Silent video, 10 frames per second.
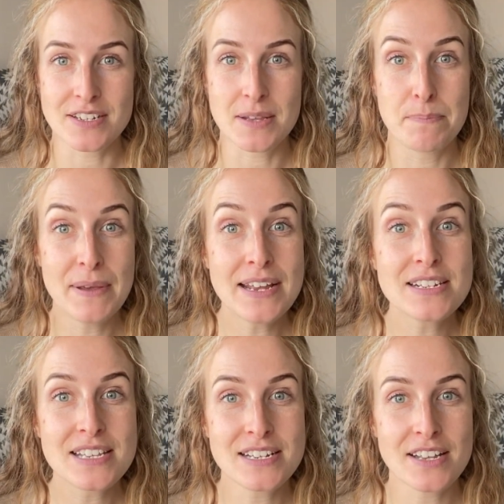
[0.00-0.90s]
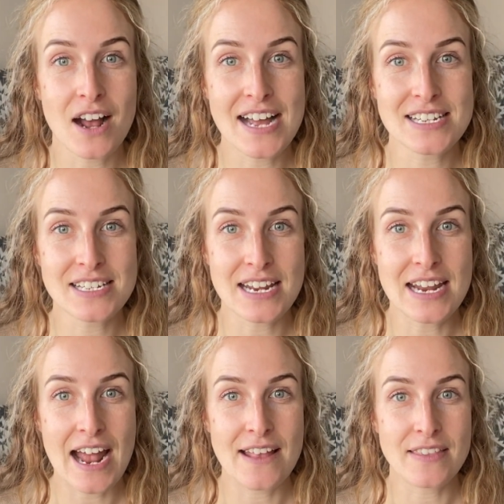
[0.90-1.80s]
the biggest things that I see
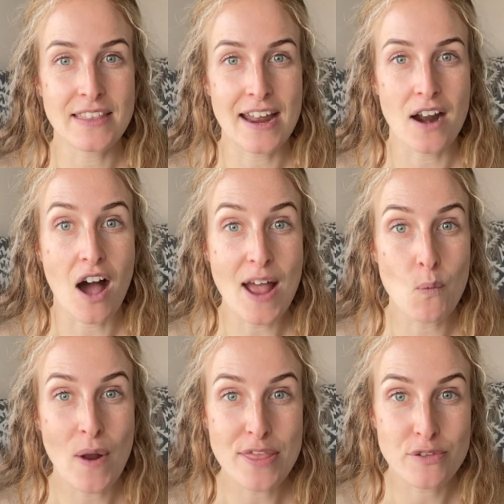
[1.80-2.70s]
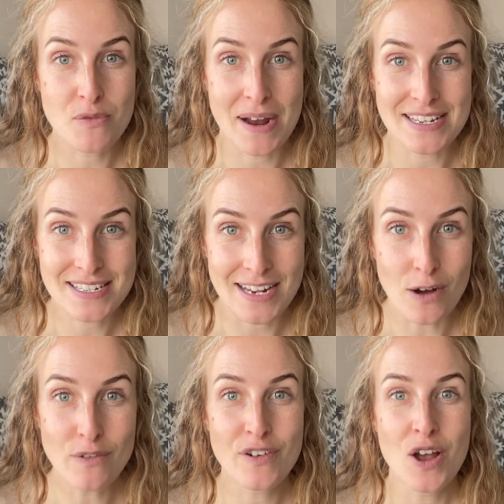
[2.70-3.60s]
and that I went through
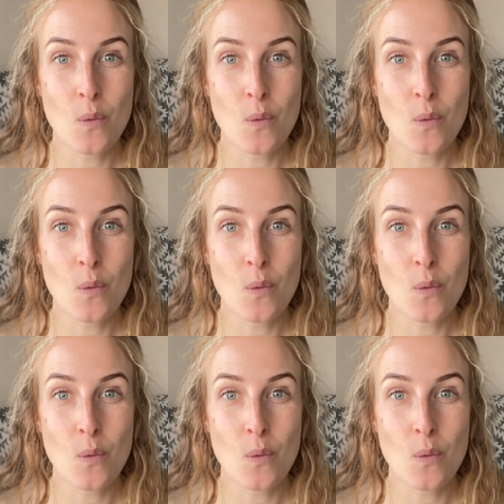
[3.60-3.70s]
myself